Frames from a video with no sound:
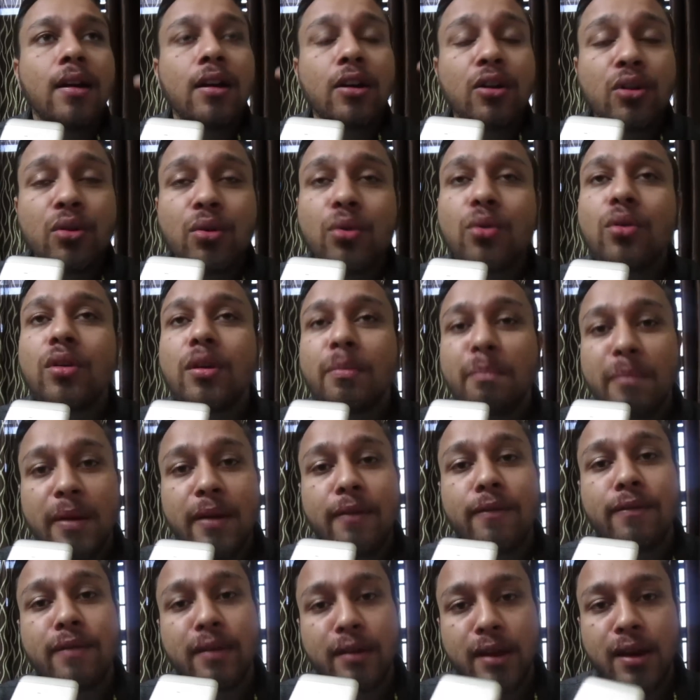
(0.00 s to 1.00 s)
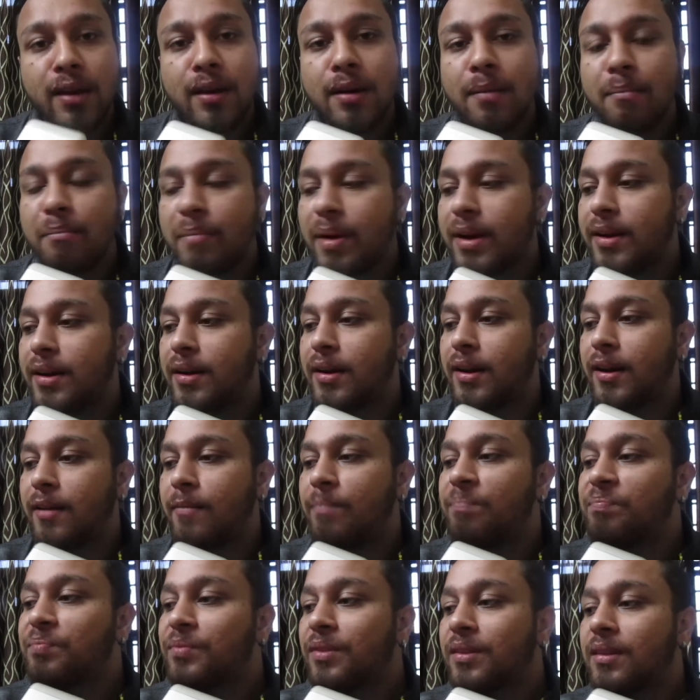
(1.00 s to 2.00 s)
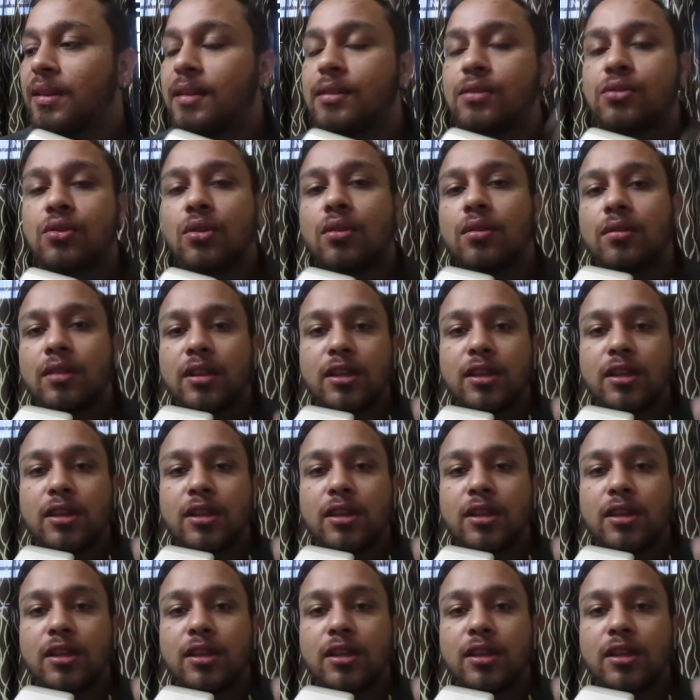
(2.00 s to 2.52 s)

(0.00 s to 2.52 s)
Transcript: don't be fucking competitive this talk,